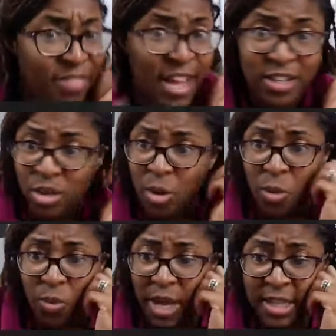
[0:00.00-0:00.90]
They
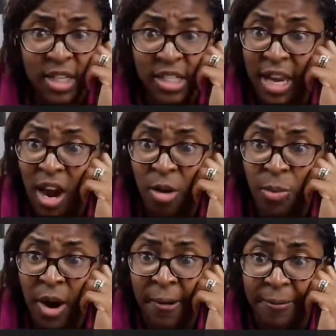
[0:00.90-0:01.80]
do. It looks like hard
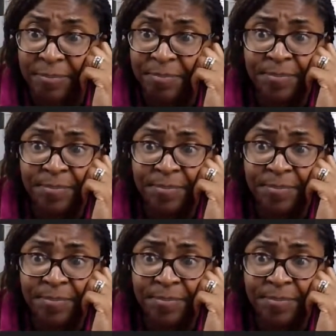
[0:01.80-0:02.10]
work.